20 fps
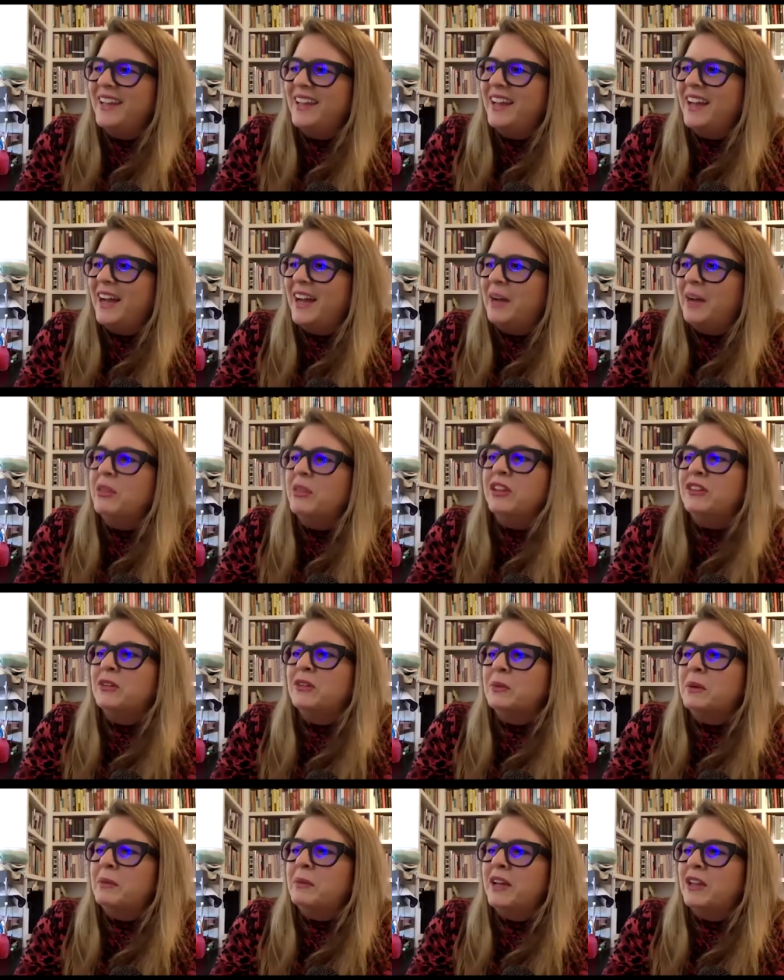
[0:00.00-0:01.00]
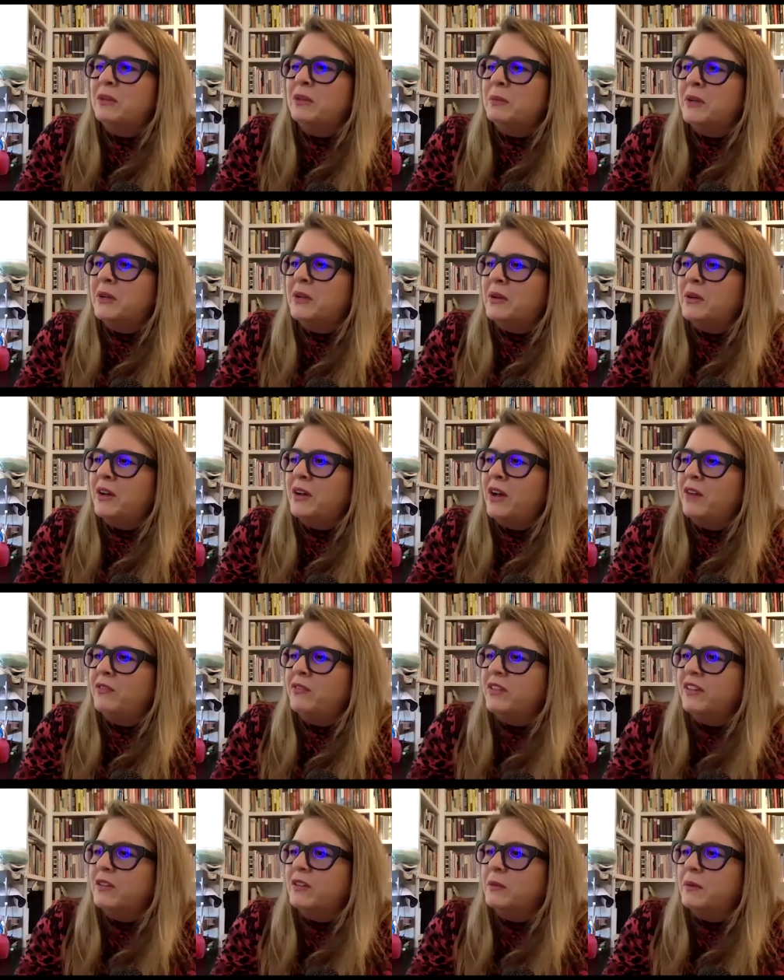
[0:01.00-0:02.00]
uh, this is what my husband
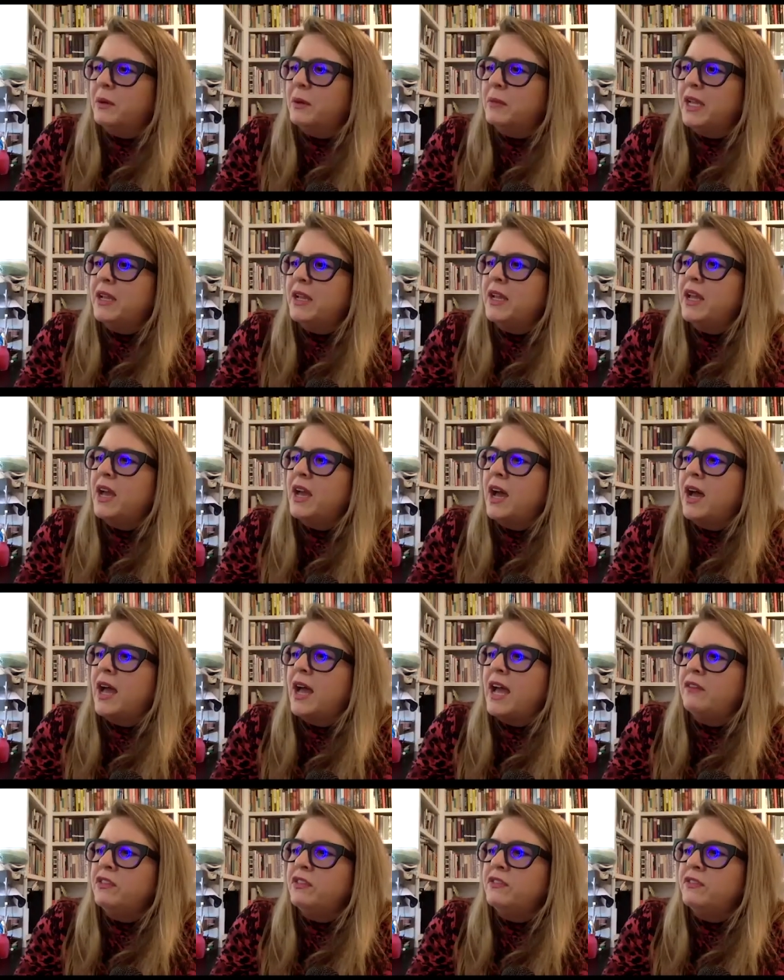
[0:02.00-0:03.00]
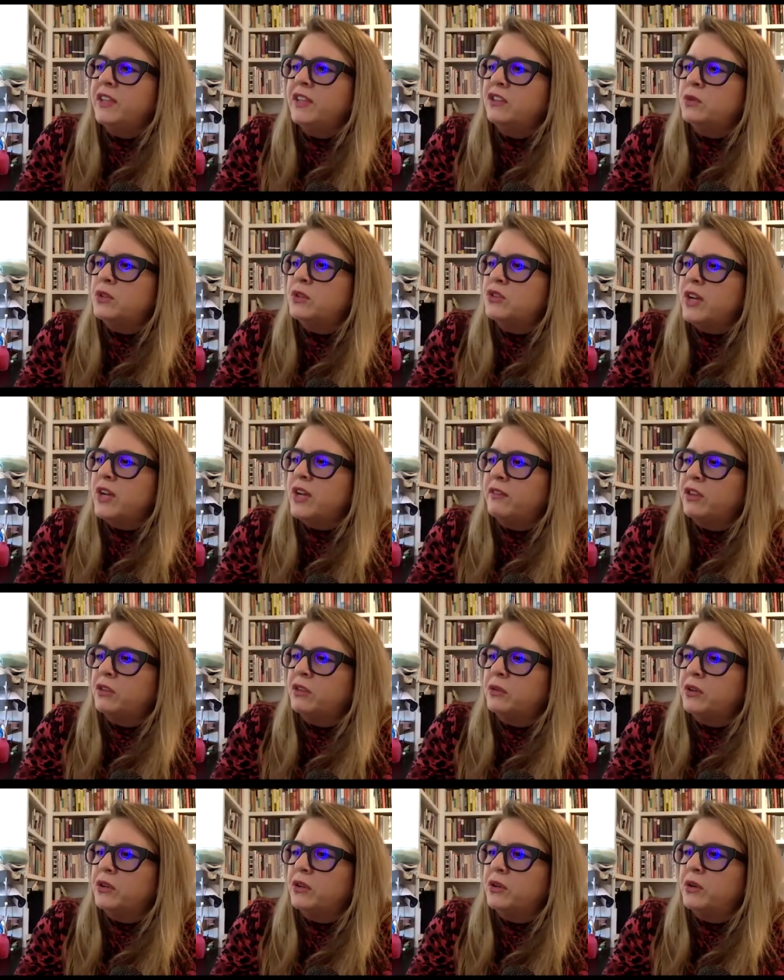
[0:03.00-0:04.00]
often says about me. Uh, every village we travel
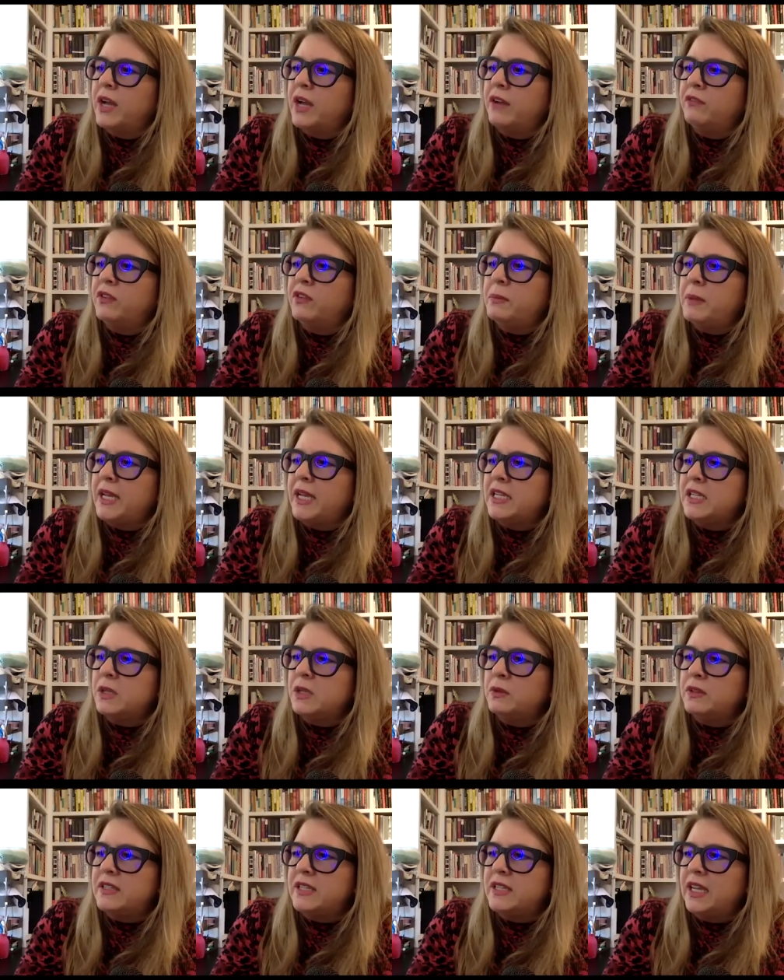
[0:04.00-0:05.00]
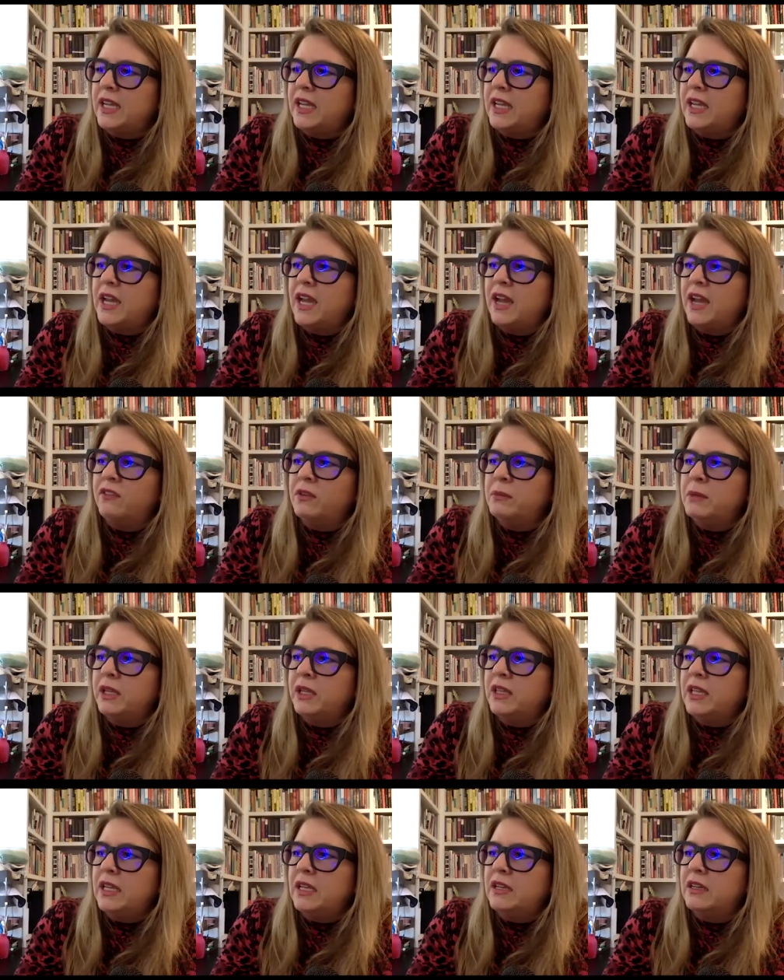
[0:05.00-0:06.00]
through, every painting we see, every
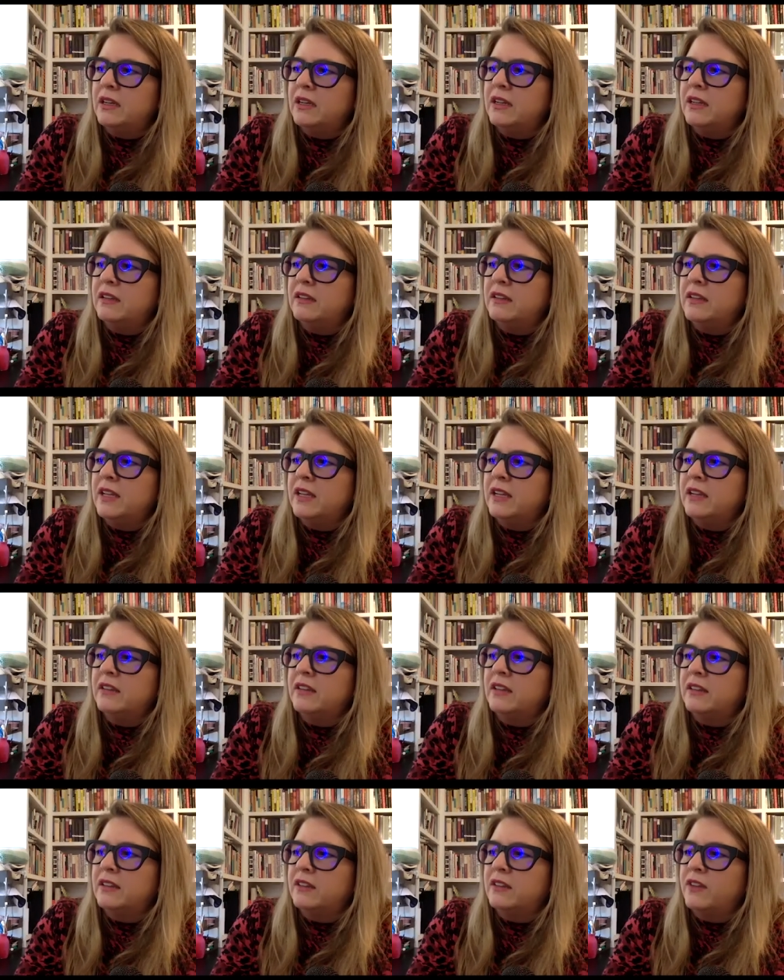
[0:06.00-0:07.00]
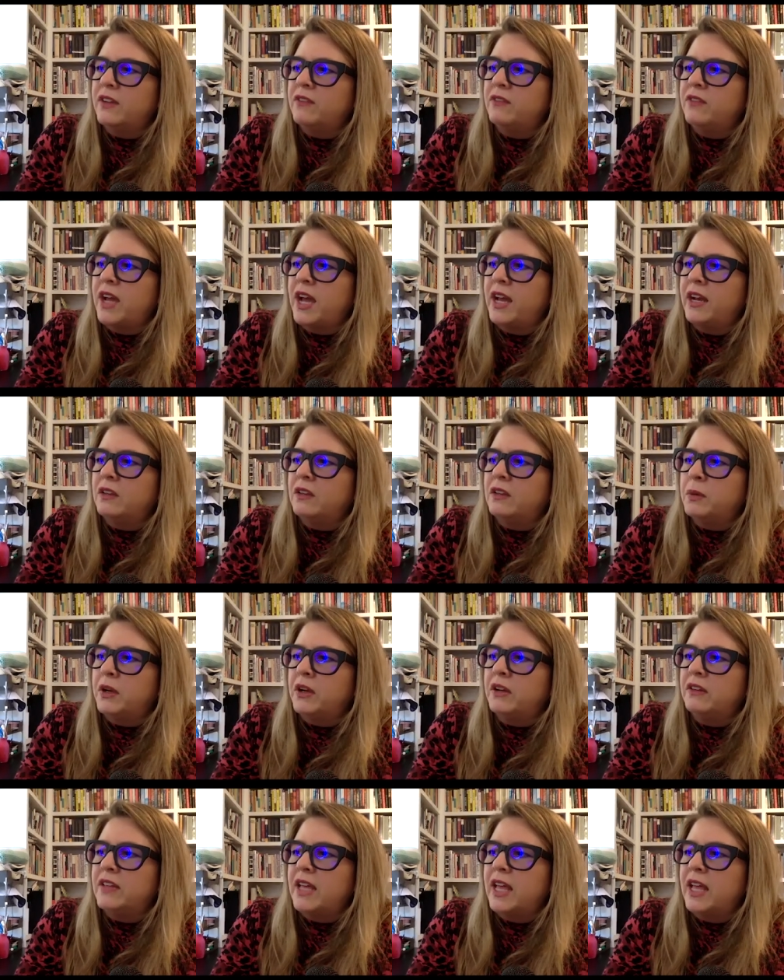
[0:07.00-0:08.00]
meal eaten, it, it is as if I've not
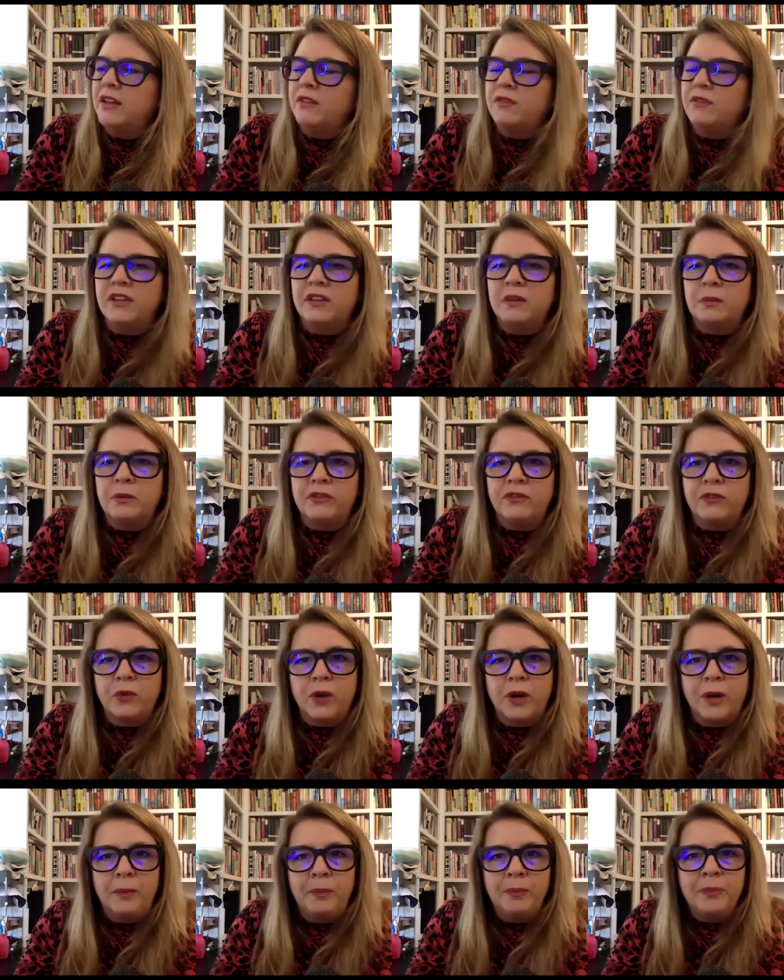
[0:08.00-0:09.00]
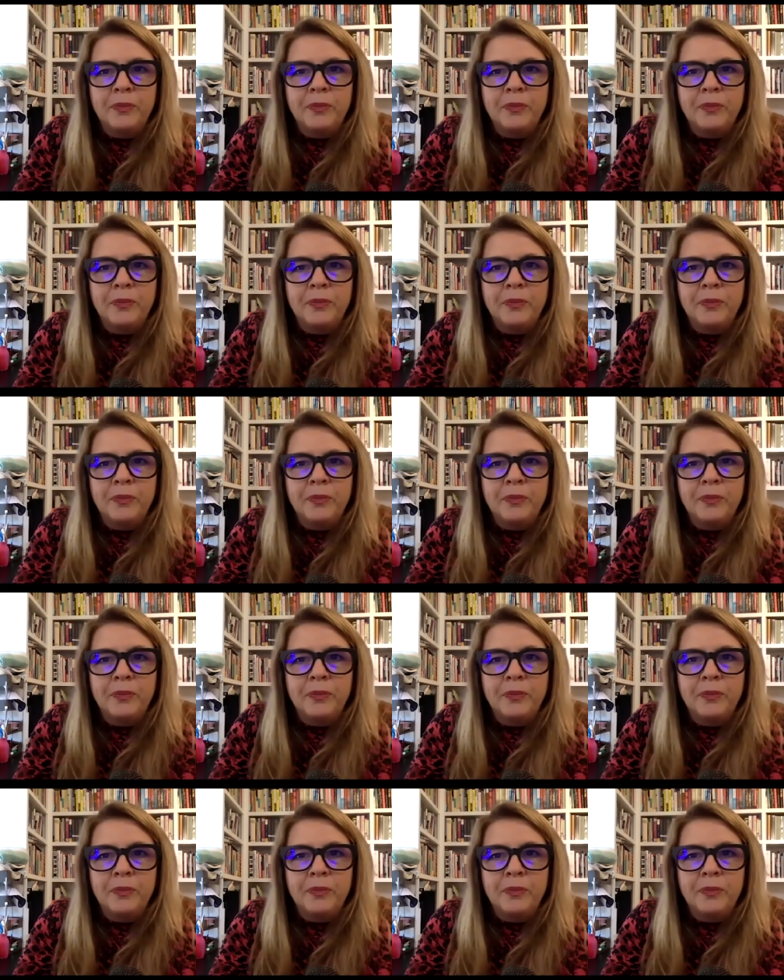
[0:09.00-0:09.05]
experienced any of this before.